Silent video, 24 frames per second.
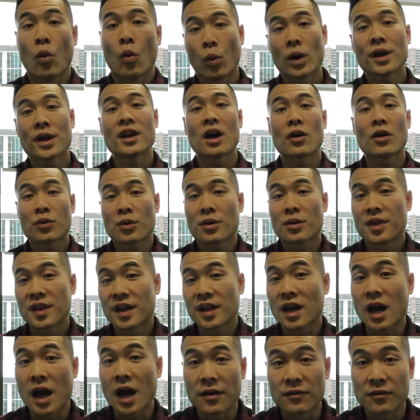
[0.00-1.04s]
One other
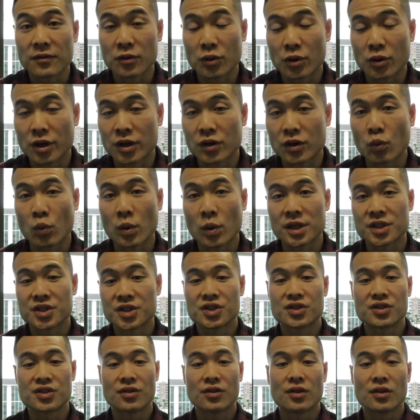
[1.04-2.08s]
thing I've learned
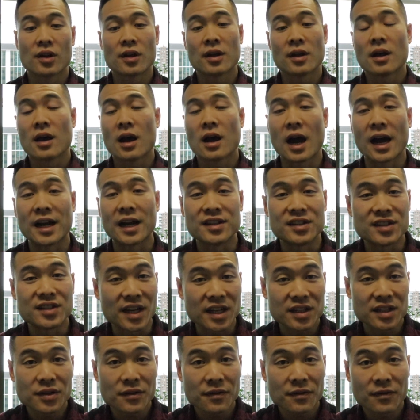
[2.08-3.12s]
was
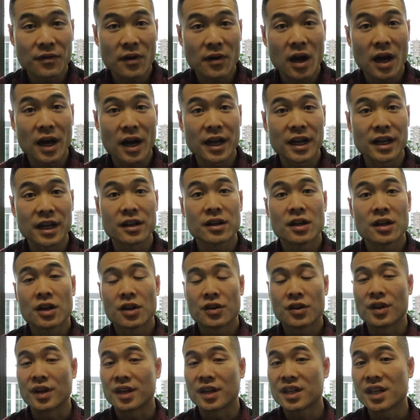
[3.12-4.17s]
identifying
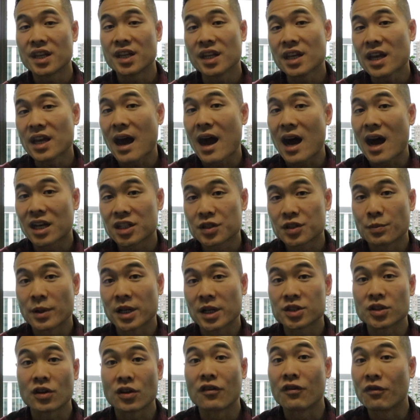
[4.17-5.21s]
the key
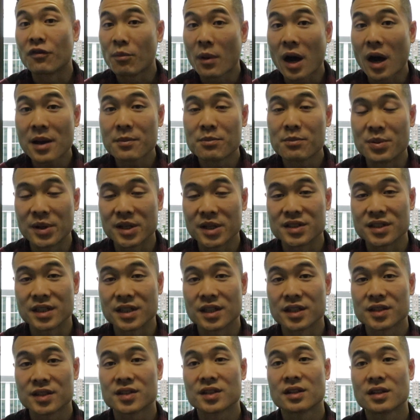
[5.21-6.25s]
aspects of my
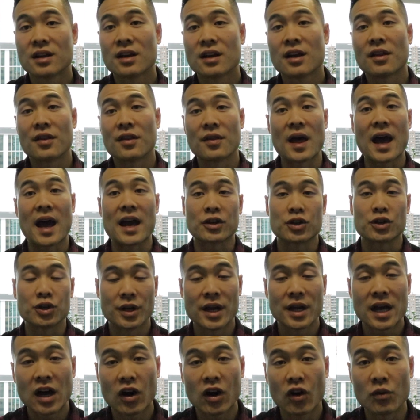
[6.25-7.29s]
business that could
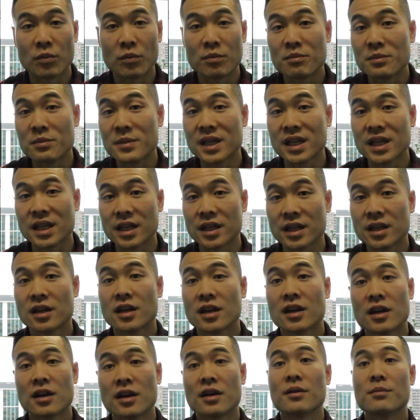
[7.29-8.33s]
help me
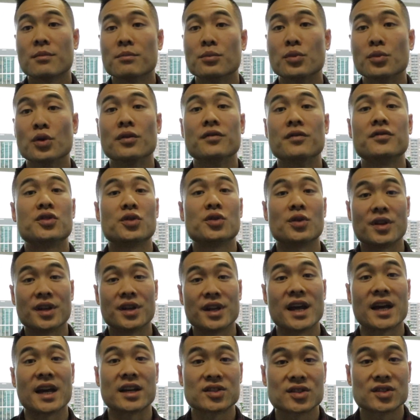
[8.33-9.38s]
move to the
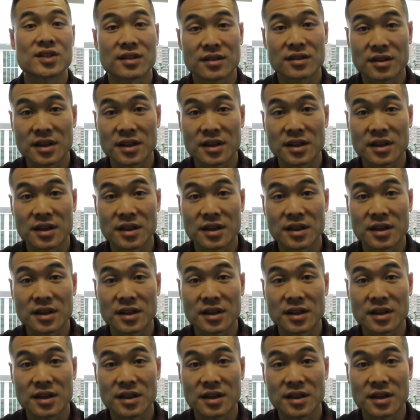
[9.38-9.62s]
next